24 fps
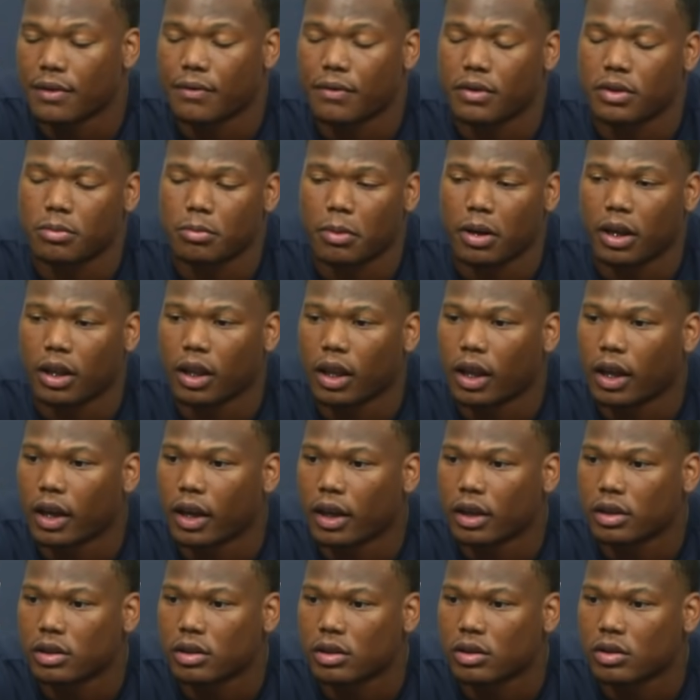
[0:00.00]
if it's my
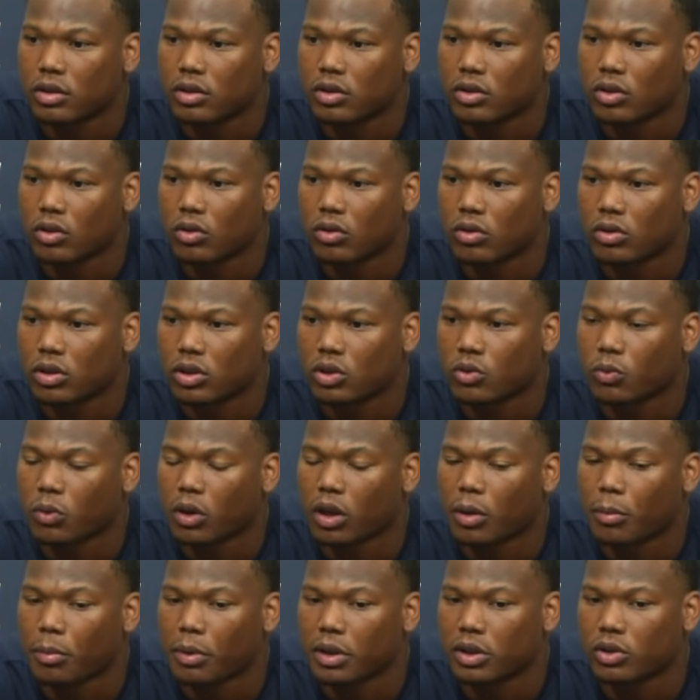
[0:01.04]
last. So I just want
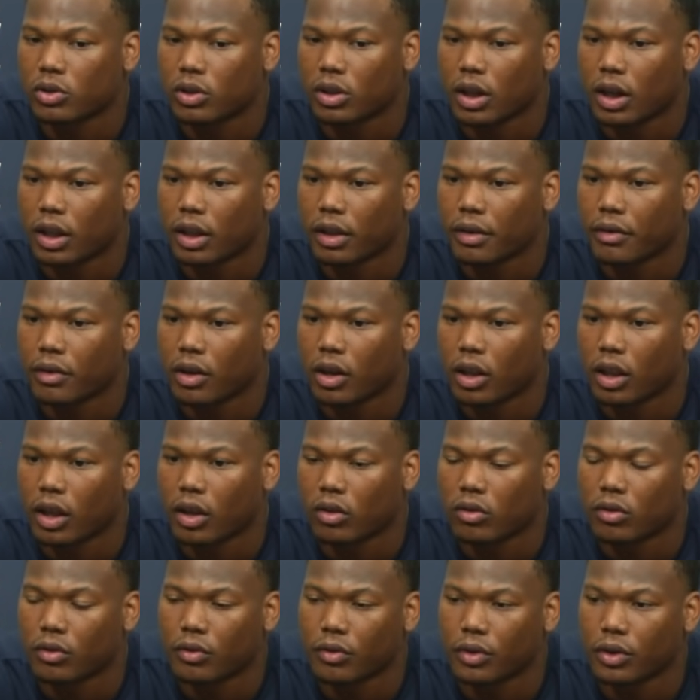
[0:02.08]
to be sure that I leave it all out
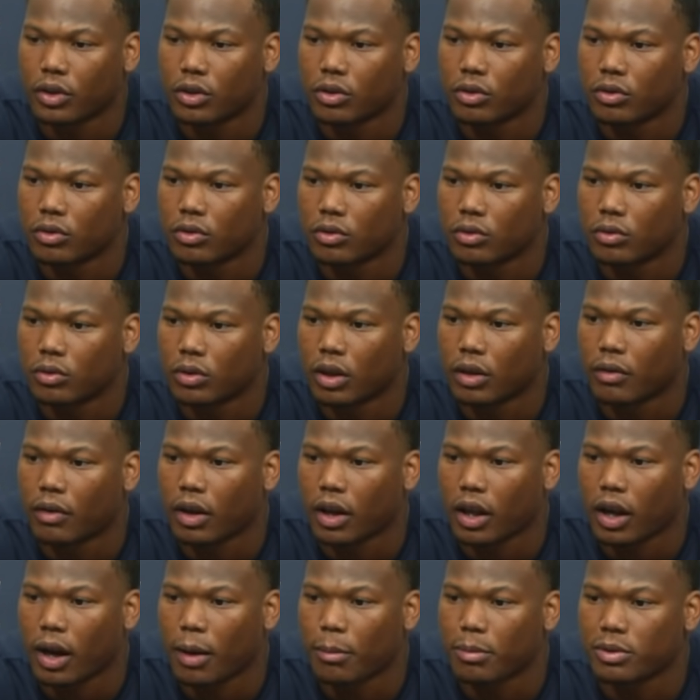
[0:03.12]
on the field whenever I
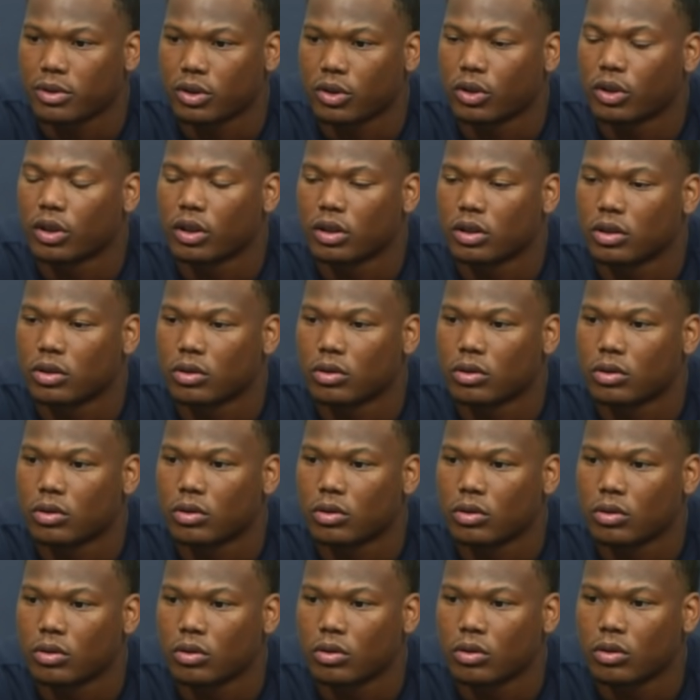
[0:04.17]
get an opportunity to.
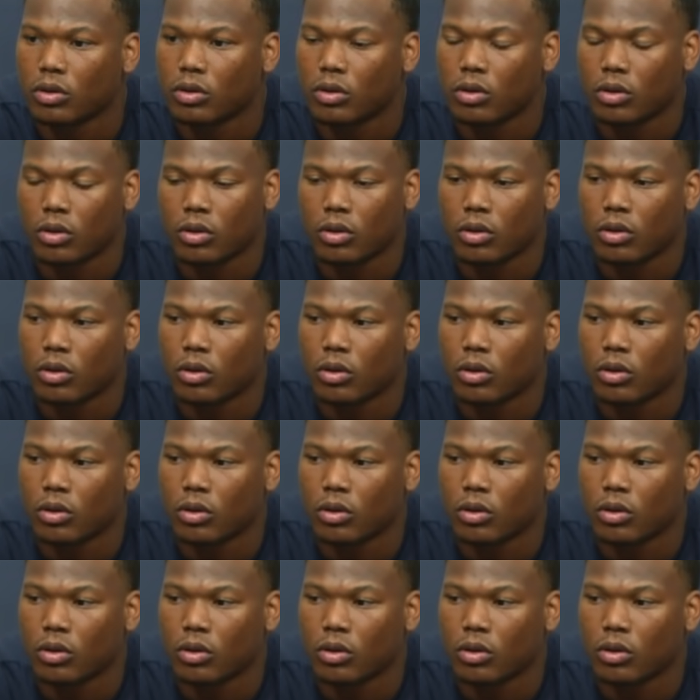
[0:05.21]
What did,